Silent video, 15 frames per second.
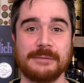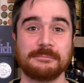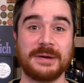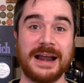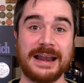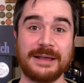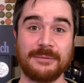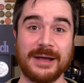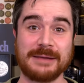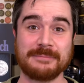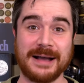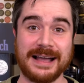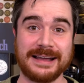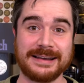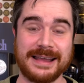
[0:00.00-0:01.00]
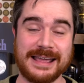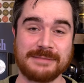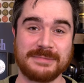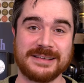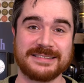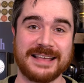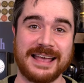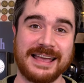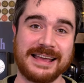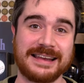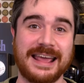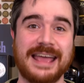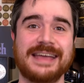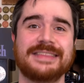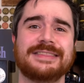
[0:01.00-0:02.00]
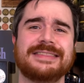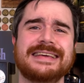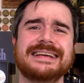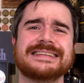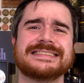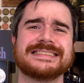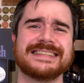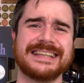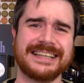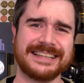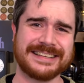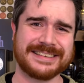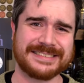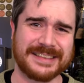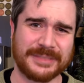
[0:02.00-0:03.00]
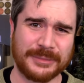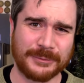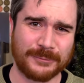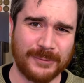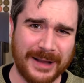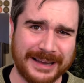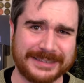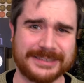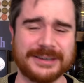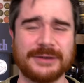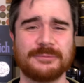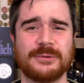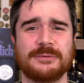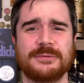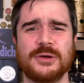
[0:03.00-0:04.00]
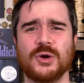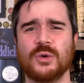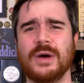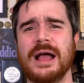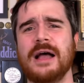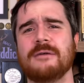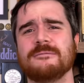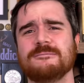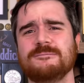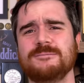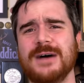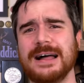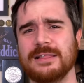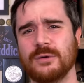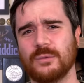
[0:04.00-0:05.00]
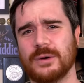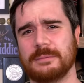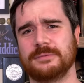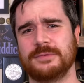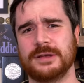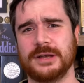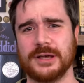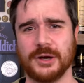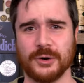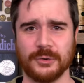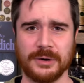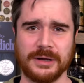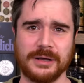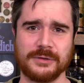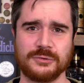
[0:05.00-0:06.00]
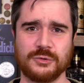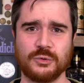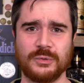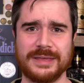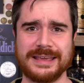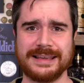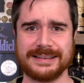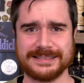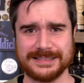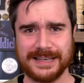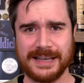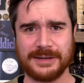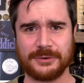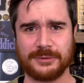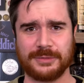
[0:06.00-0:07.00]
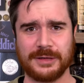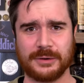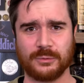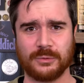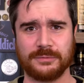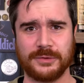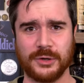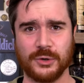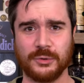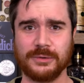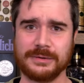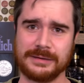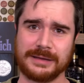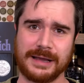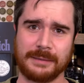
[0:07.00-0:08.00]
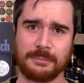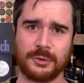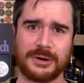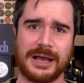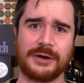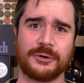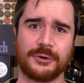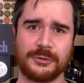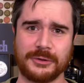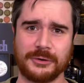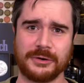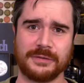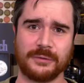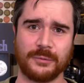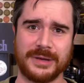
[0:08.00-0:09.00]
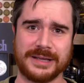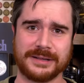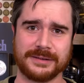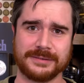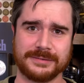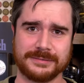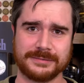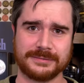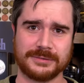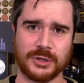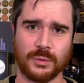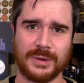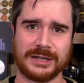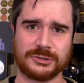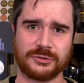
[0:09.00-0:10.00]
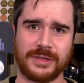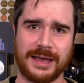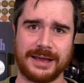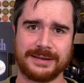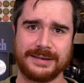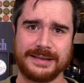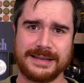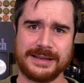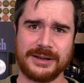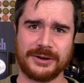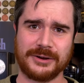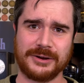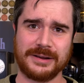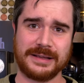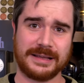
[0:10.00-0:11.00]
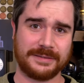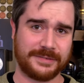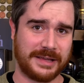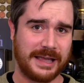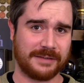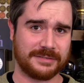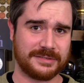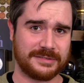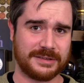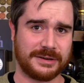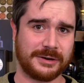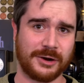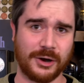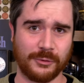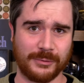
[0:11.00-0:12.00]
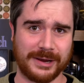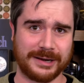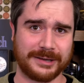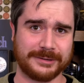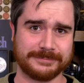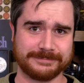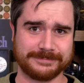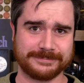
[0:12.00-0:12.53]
But anyway, my name is Ed, and this is the Rot Gut Review follow-up video to the Tiger Thiccc review I put out earlier in the week. Go watch that here if you haven't seen it already.